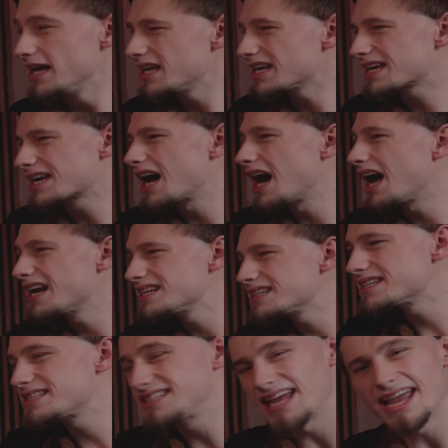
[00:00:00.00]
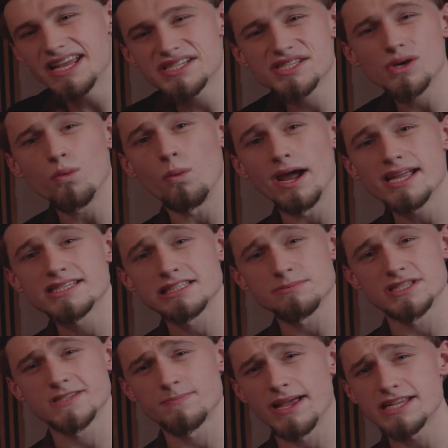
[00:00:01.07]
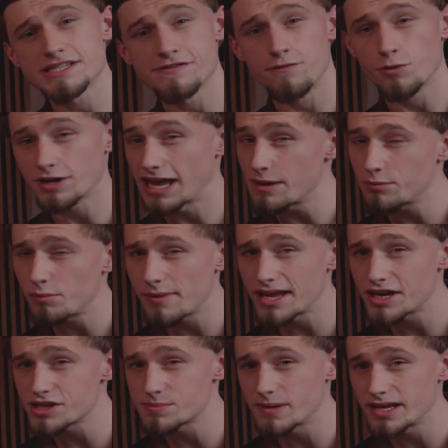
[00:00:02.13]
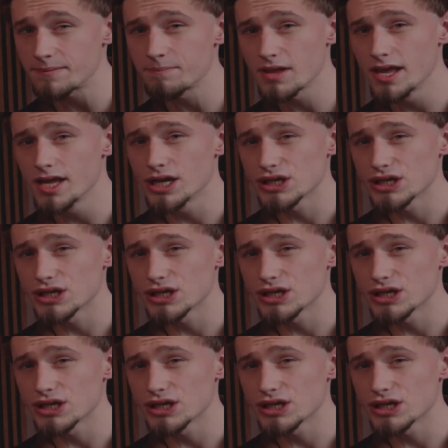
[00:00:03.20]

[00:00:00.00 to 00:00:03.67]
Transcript: it kind takes away some space for cable management.